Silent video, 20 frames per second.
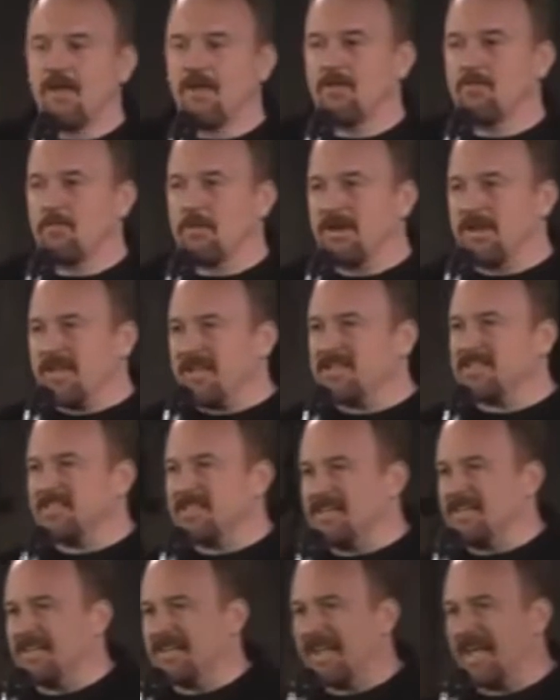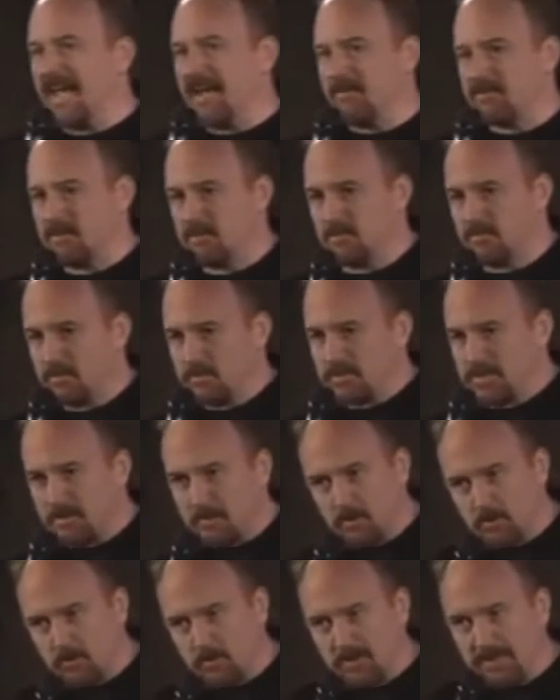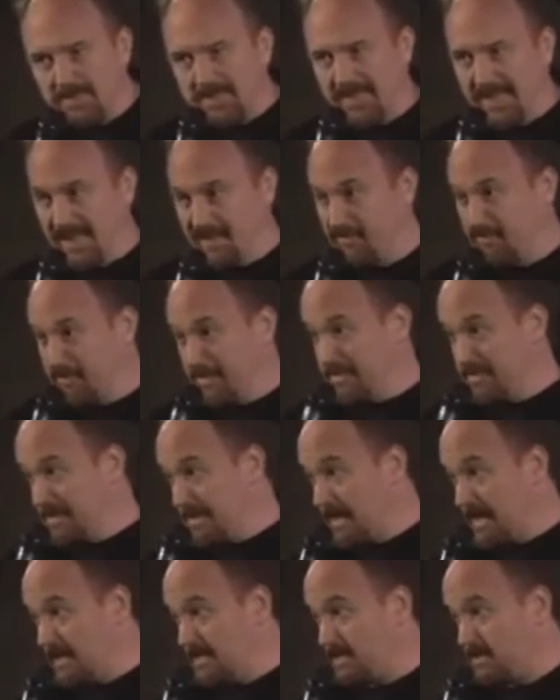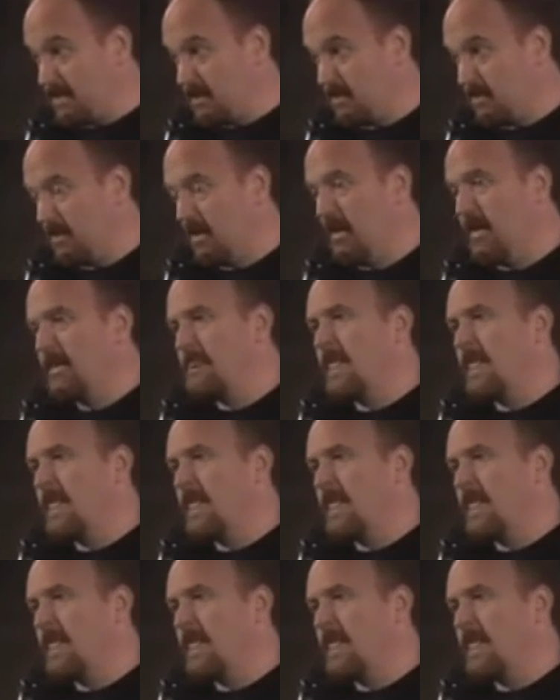But kids need to laugh, so the first time you really laugh means a lot to you.